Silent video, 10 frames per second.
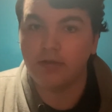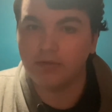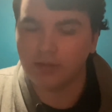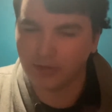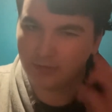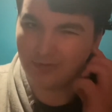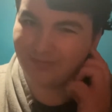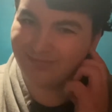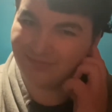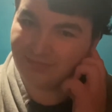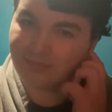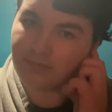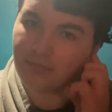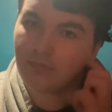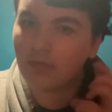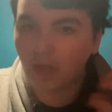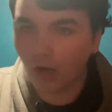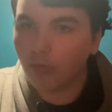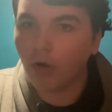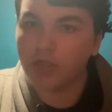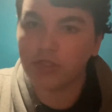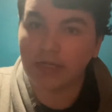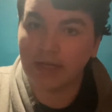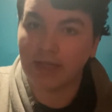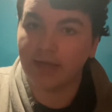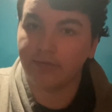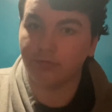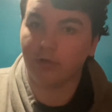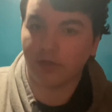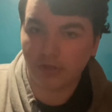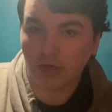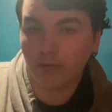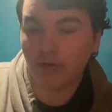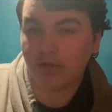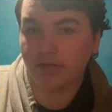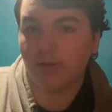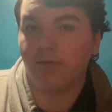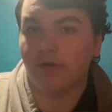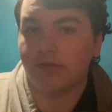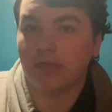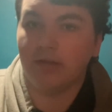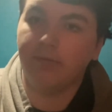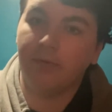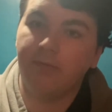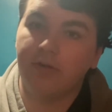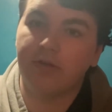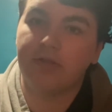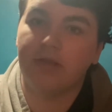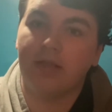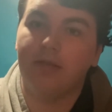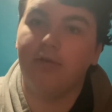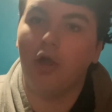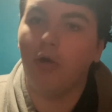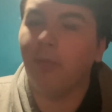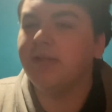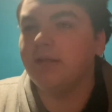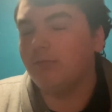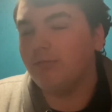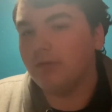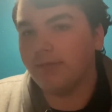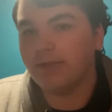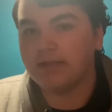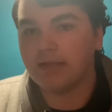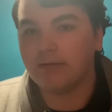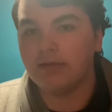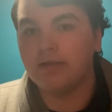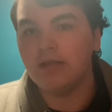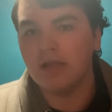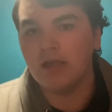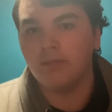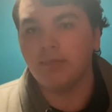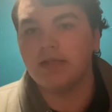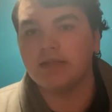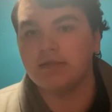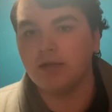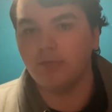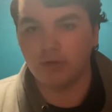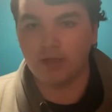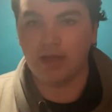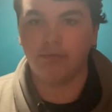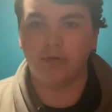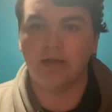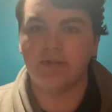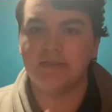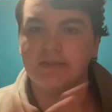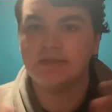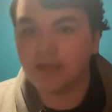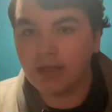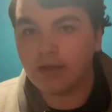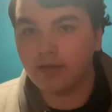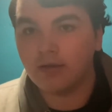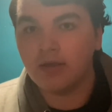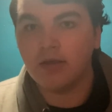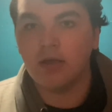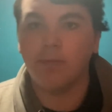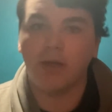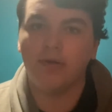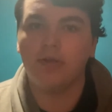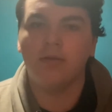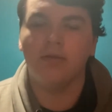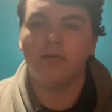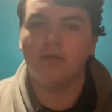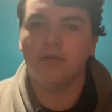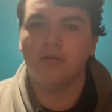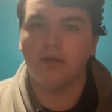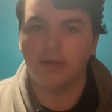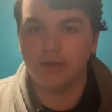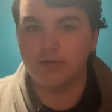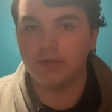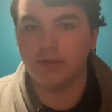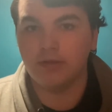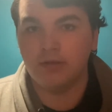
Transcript: I don't know. I'll watch it. I have to watch it. I watched the first. I love the first, and I know I'm gonna love the second based on what everyone else is saying about it on the internet.